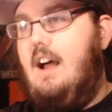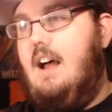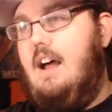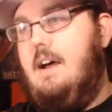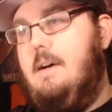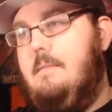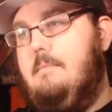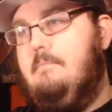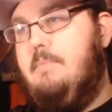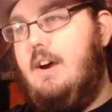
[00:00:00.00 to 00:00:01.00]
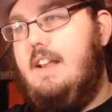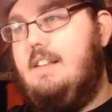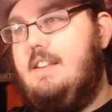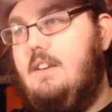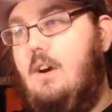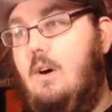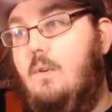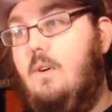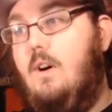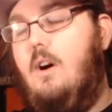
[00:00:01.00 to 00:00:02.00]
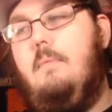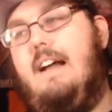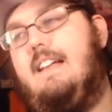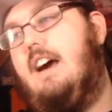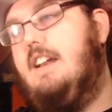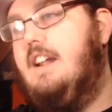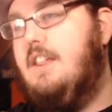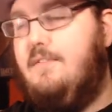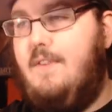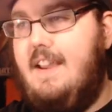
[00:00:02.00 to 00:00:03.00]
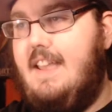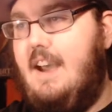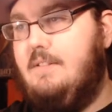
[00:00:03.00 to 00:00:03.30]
Oh my god, another fake